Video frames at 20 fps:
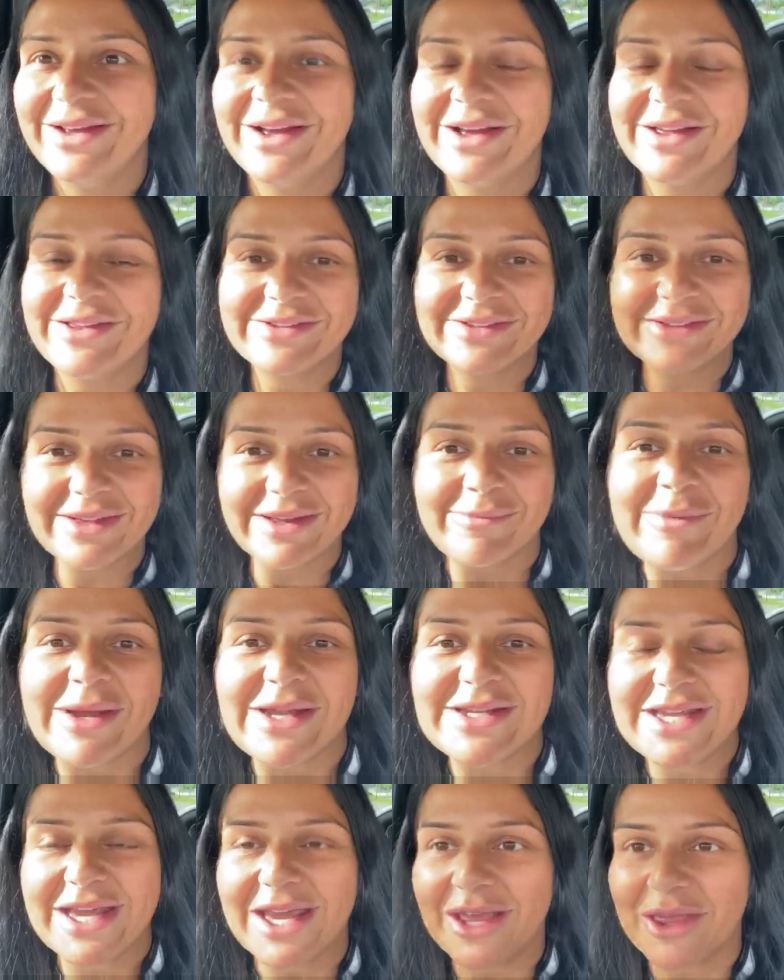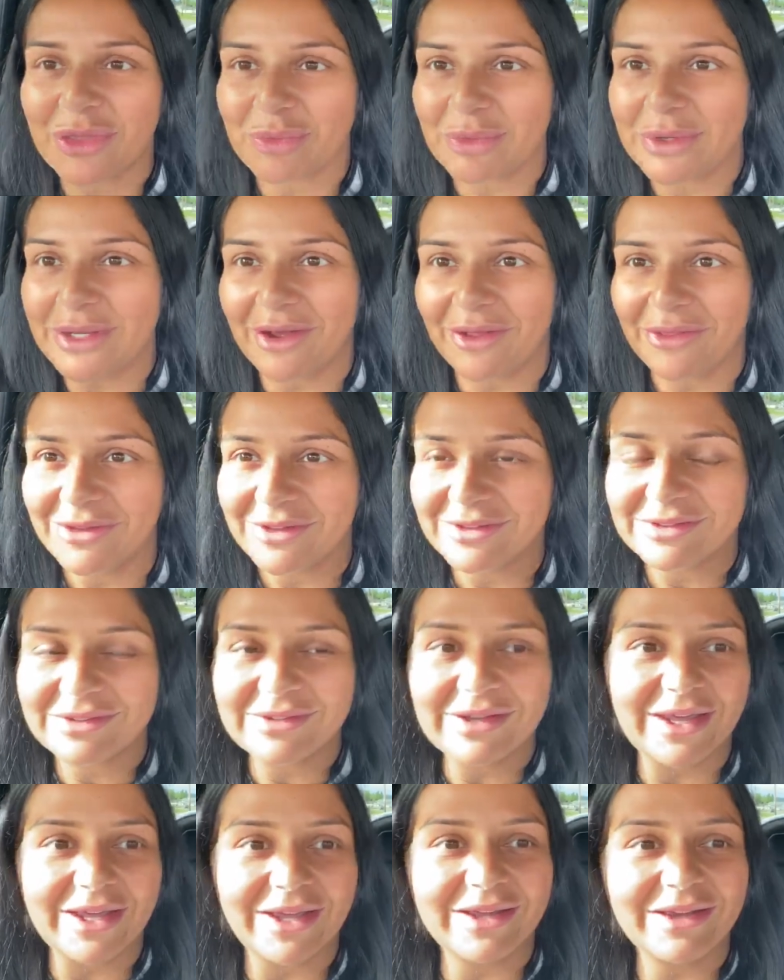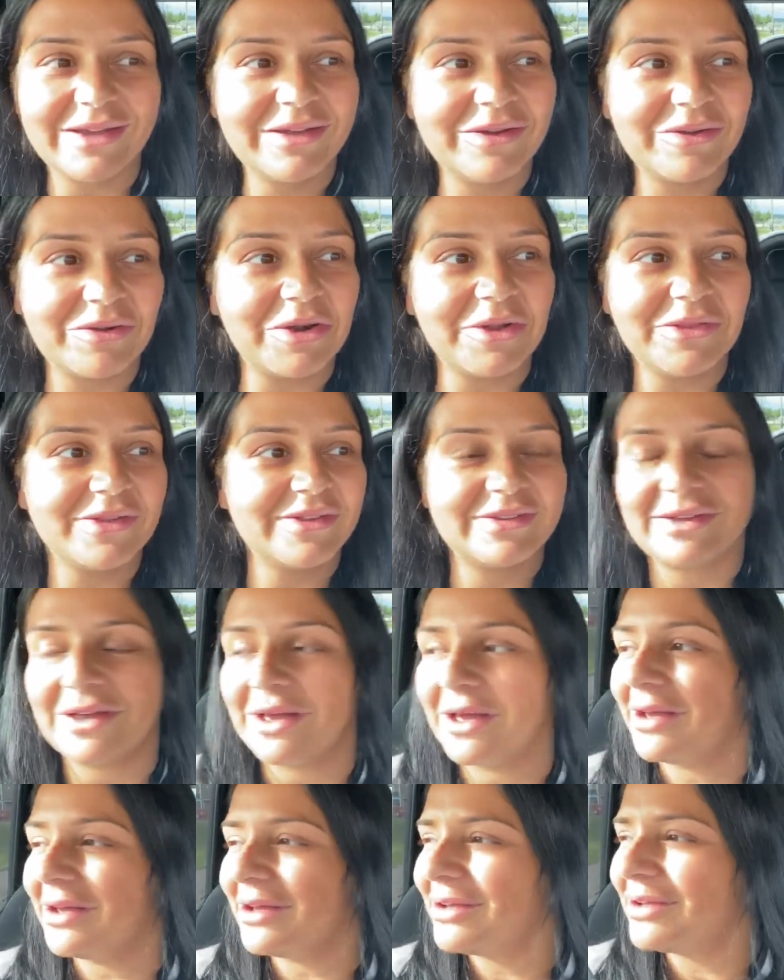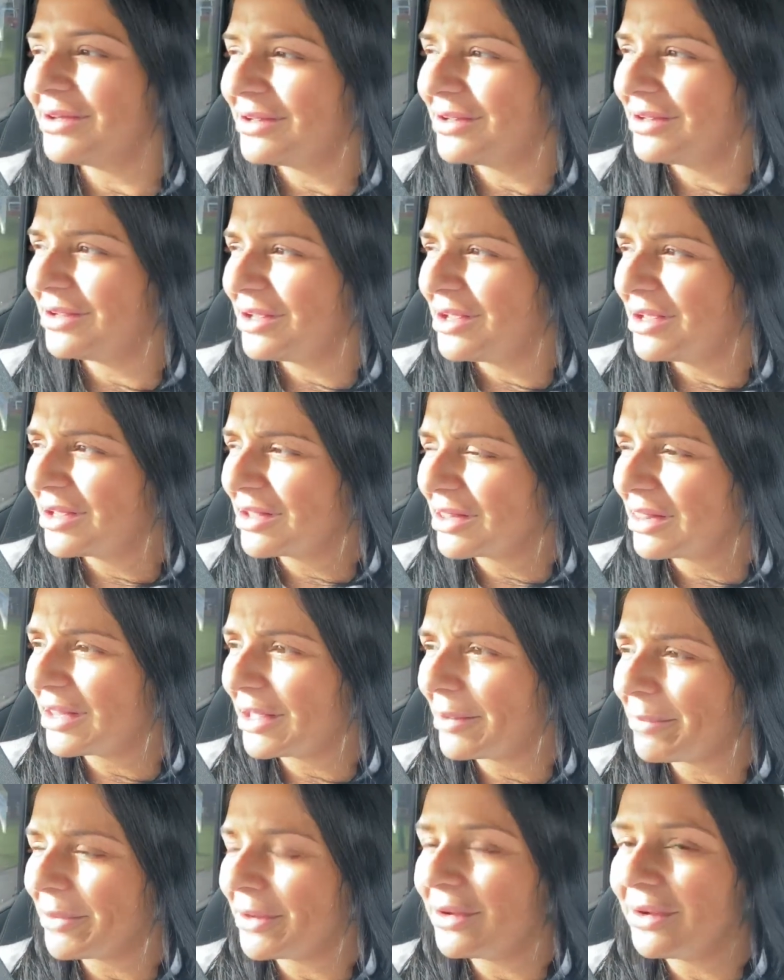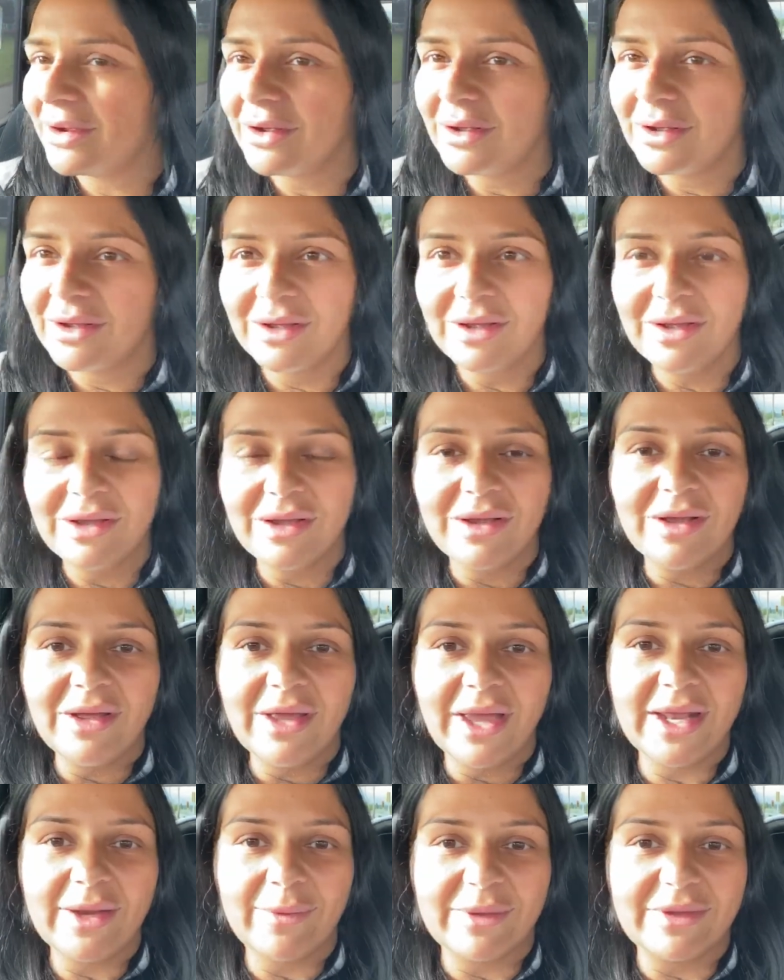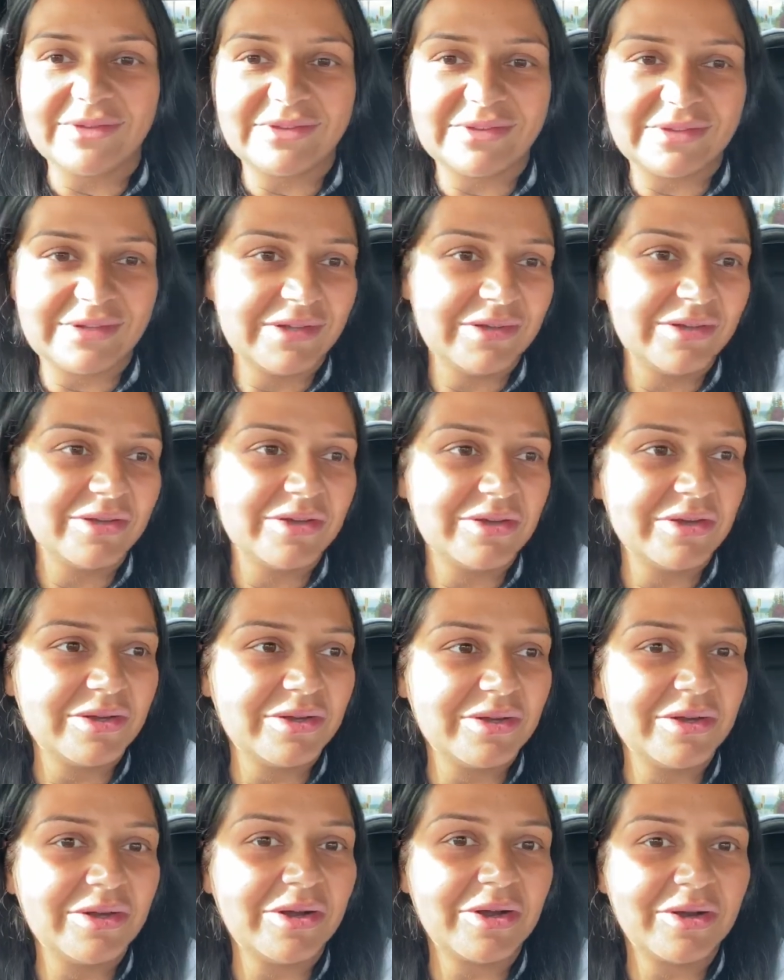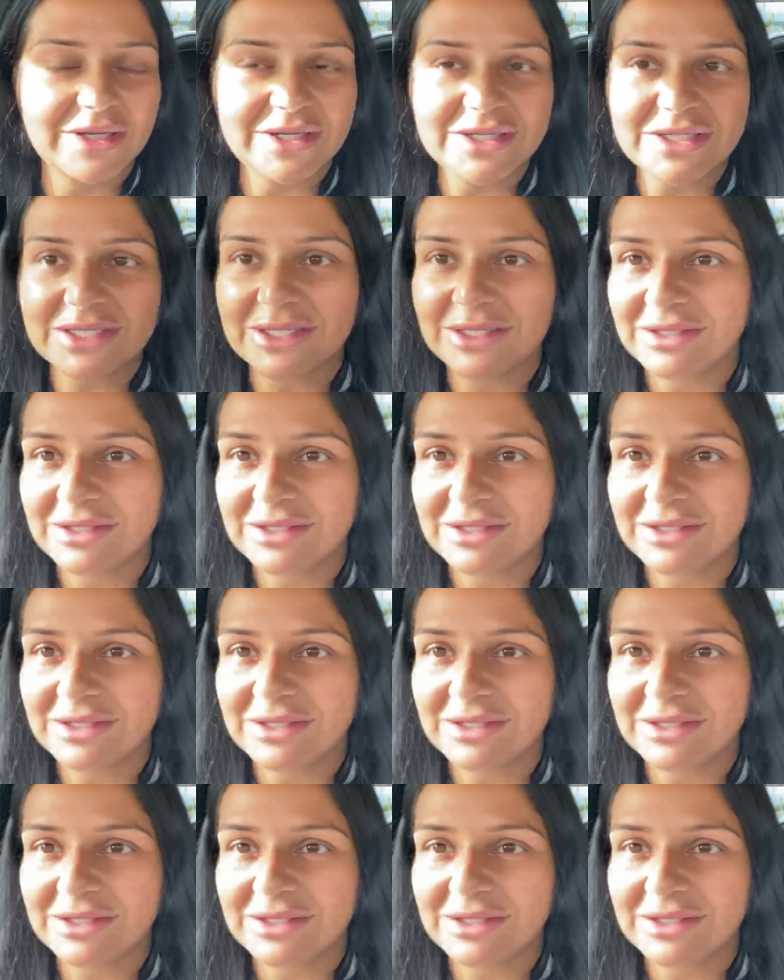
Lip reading: This is like my take three on this take, or on this clip. Anyways, all right.